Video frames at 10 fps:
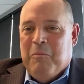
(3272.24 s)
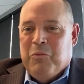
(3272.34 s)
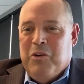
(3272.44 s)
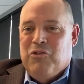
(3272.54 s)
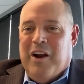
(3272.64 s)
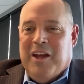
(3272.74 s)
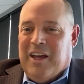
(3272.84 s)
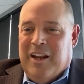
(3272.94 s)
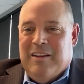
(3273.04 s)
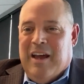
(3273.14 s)
We tried to
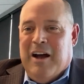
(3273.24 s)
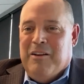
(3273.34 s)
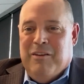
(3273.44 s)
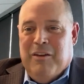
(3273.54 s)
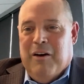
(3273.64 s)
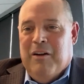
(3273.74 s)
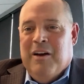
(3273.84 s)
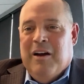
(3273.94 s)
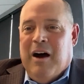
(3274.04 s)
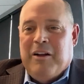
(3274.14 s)
get it down to,
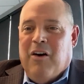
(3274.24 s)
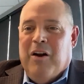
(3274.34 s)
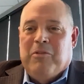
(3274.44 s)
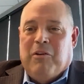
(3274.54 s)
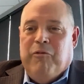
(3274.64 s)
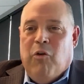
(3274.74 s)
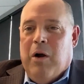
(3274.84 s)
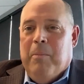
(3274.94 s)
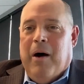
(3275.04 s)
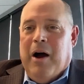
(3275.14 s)
I call it was a
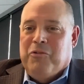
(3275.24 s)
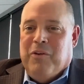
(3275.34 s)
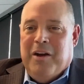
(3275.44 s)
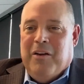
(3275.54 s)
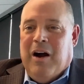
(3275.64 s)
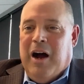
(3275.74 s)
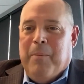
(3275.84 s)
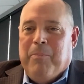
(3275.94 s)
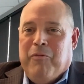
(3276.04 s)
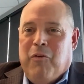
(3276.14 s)
4 box, right? You're a
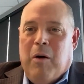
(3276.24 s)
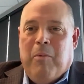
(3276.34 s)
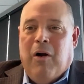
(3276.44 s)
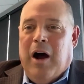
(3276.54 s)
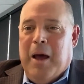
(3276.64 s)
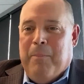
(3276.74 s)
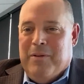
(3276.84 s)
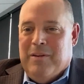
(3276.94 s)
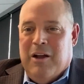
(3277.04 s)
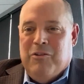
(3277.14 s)
high performer or high
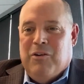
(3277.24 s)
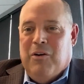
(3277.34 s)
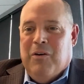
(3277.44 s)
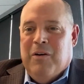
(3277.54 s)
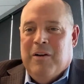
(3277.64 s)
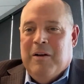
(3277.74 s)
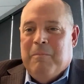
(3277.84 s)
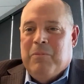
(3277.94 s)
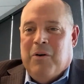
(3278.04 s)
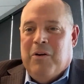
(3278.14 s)
potential,
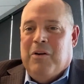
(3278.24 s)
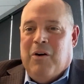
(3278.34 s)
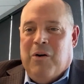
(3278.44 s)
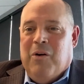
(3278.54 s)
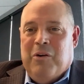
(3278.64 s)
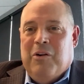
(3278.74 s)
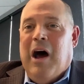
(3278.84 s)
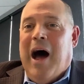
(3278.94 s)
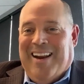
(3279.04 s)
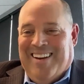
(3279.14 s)
or you're
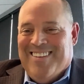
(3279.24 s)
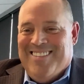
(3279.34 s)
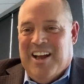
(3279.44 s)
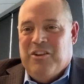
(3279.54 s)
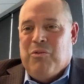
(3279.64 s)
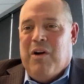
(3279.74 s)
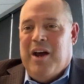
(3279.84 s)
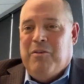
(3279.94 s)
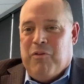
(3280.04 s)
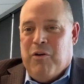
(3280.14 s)
not, in a sense,
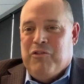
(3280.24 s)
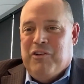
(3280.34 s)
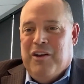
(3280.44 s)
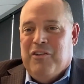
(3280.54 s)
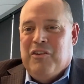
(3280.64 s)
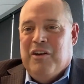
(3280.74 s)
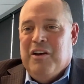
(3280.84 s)
right? Versus